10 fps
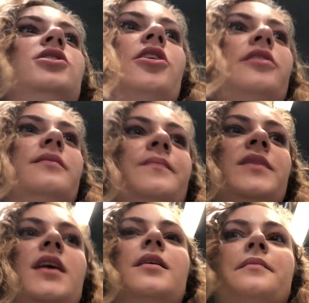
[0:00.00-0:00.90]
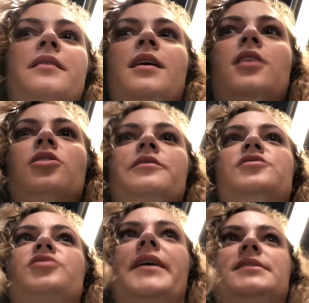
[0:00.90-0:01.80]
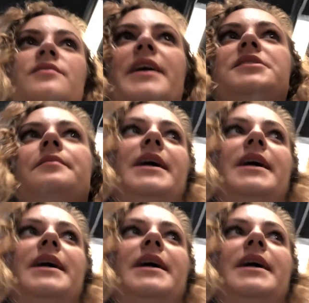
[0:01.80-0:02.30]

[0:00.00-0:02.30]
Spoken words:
you know, a lot of strands of that to